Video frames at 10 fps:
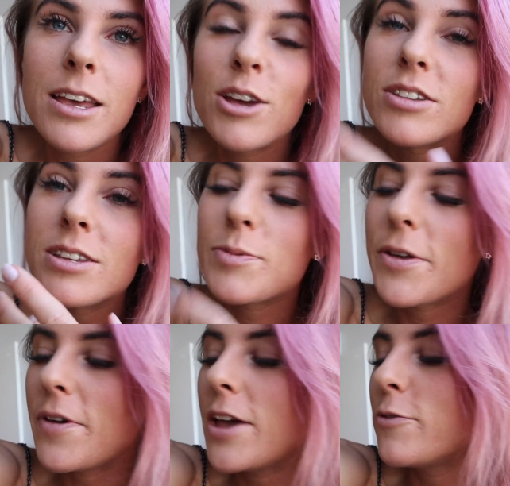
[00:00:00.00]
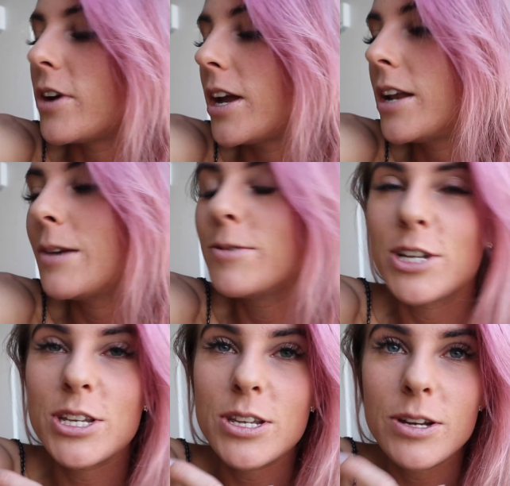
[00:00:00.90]
Because it's my favorite and I'm
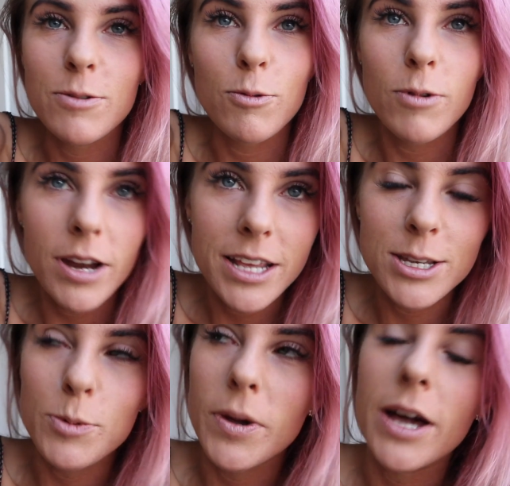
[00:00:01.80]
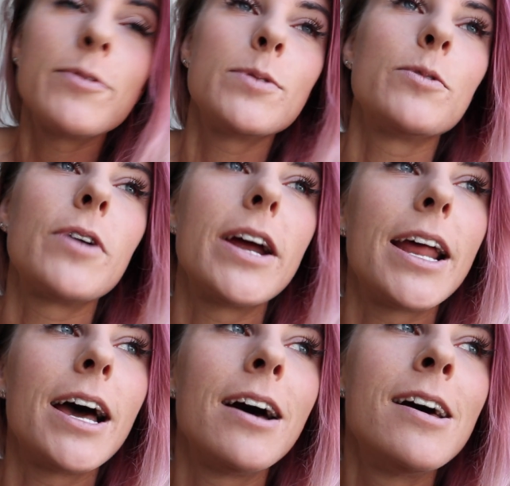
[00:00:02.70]
just really super comfortable right
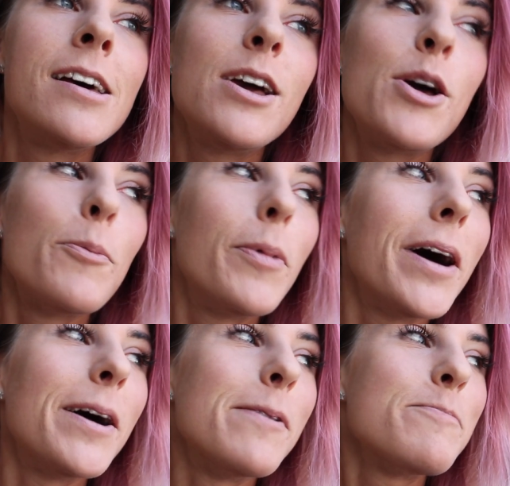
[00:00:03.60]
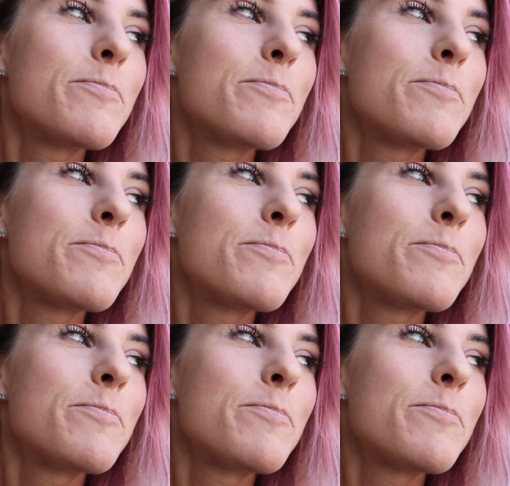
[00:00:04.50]
now. But,